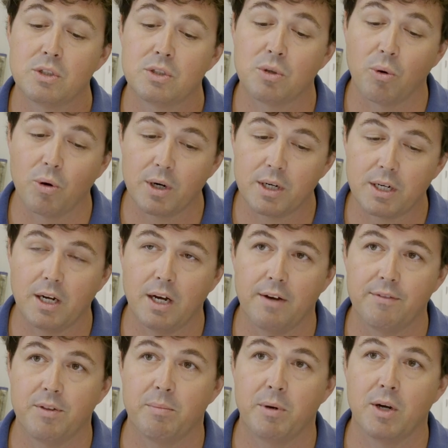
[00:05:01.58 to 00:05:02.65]
torque
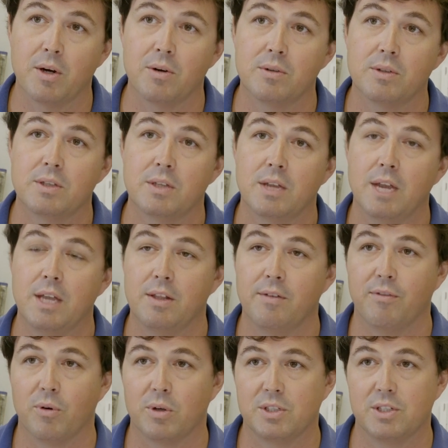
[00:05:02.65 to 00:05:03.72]
of the boat and the
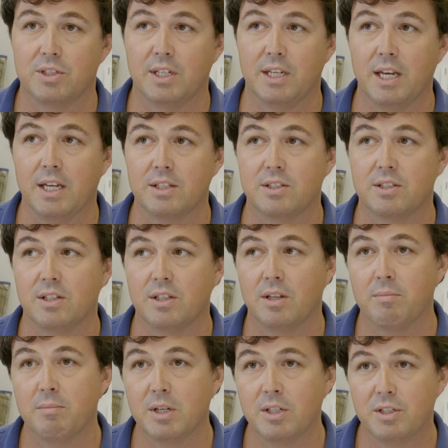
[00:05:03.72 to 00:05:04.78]
forces against the
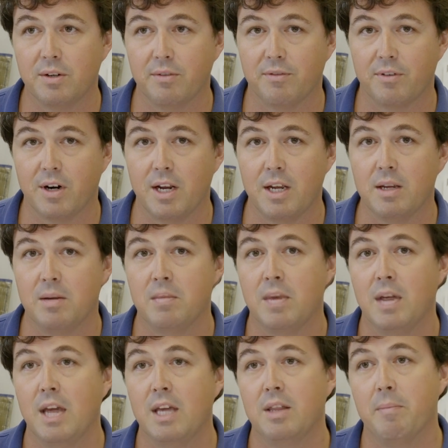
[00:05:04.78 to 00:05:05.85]
midship frame
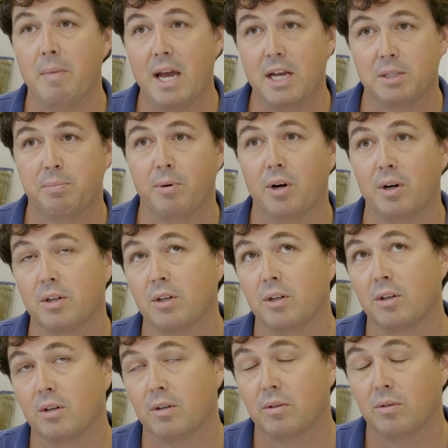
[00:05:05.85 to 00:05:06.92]
and the mast
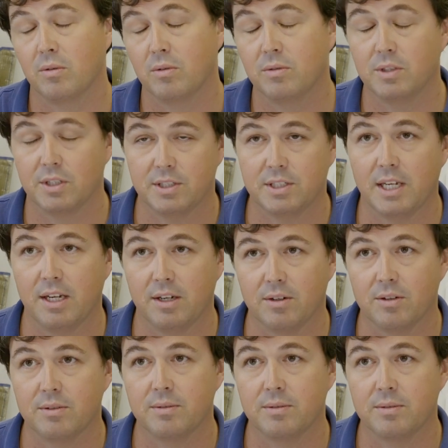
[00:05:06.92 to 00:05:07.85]
partner, the sail.